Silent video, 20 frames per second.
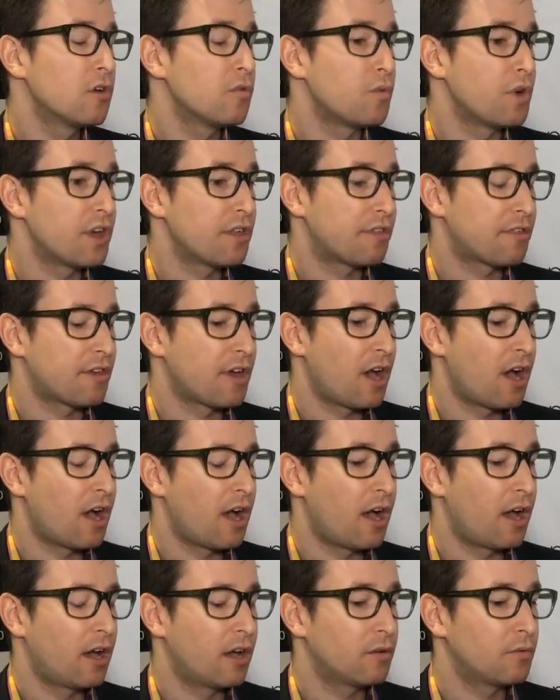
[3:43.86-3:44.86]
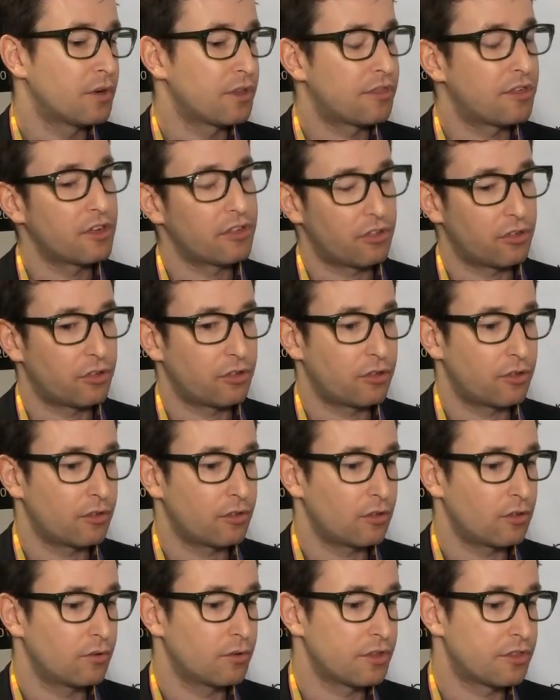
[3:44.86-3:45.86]
with this
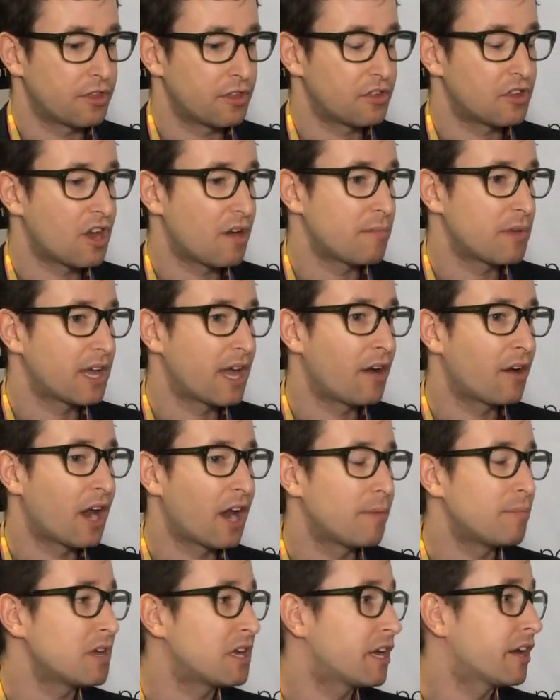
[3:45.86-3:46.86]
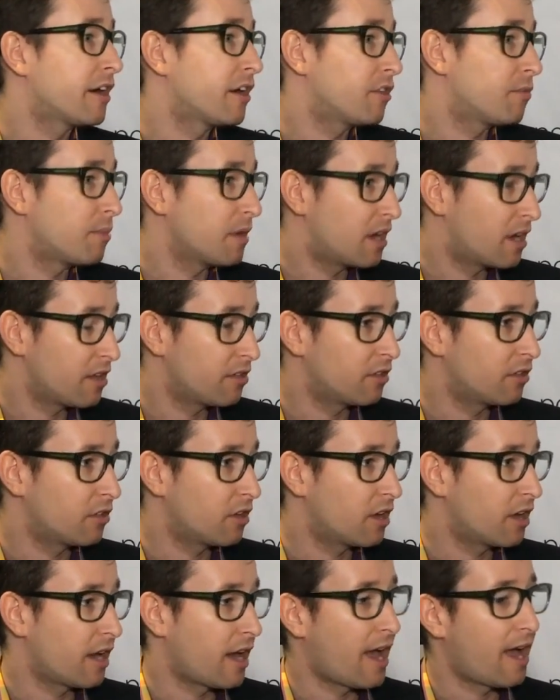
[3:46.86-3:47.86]
coming out, I'd be curious because it's
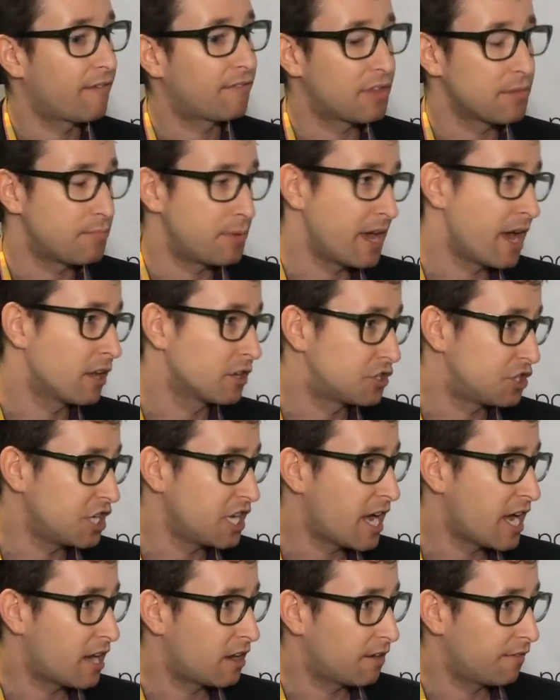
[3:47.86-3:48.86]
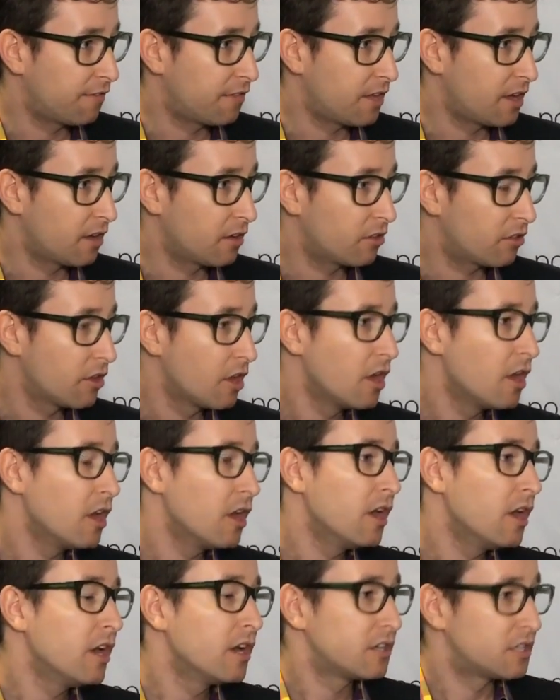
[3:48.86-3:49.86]
going to have the BLG end of things
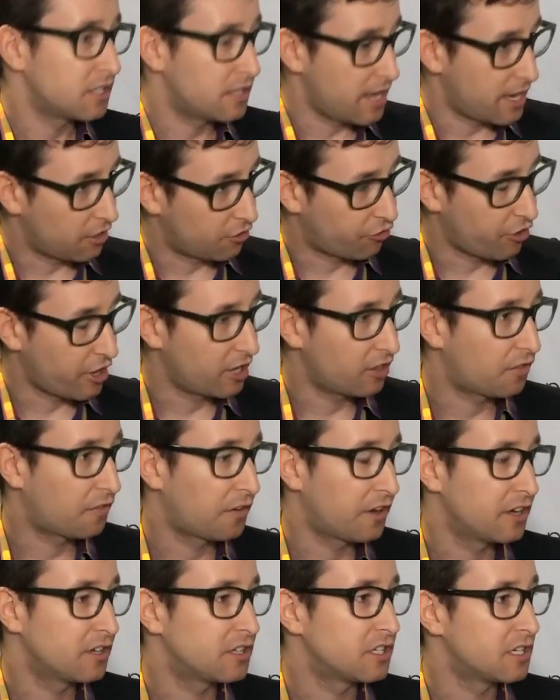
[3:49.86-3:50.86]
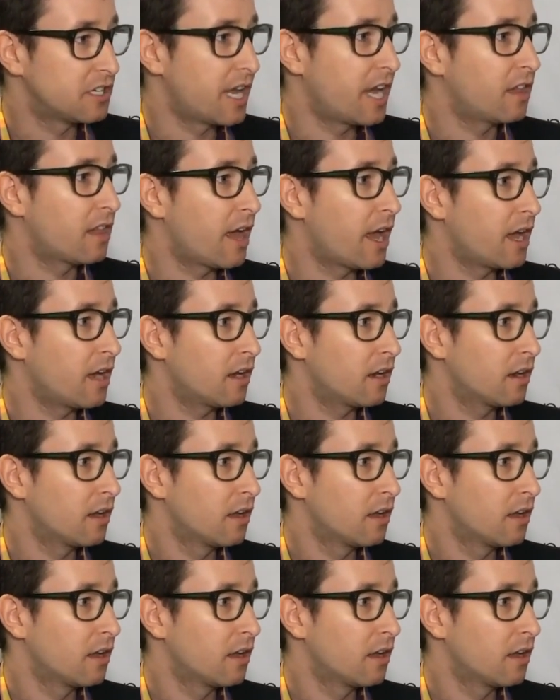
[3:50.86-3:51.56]
to then transfer into daylight